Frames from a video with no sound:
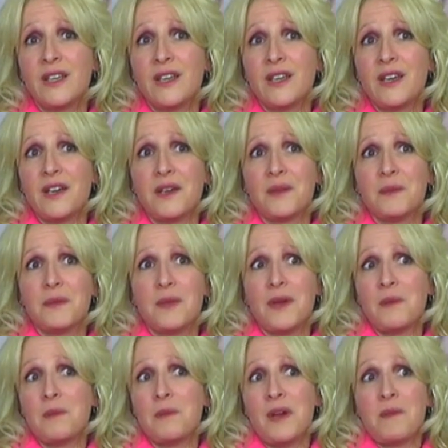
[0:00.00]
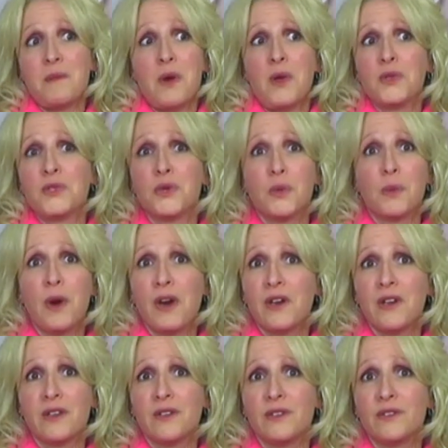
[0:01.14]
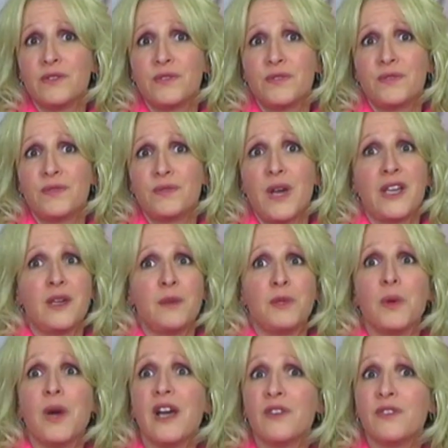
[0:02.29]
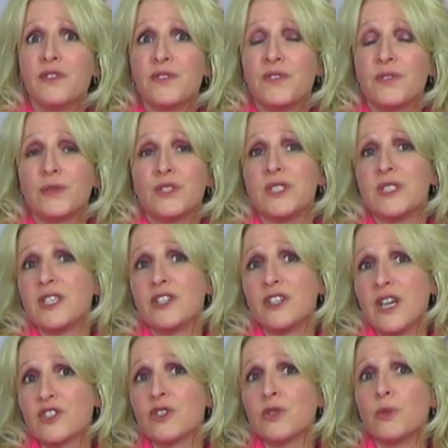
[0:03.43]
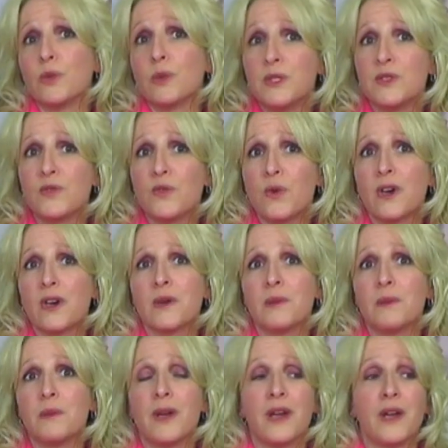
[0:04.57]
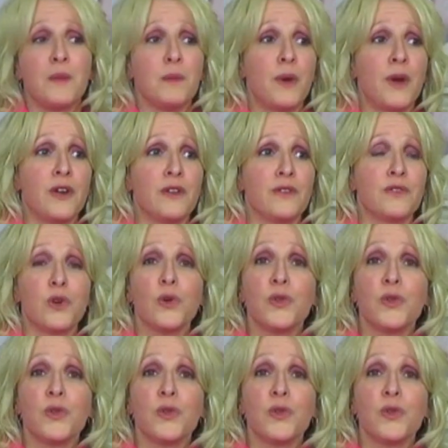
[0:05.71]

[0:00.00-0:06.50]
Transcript: I'm also part of IWF, which is International Women's Forum. I'm part of Growth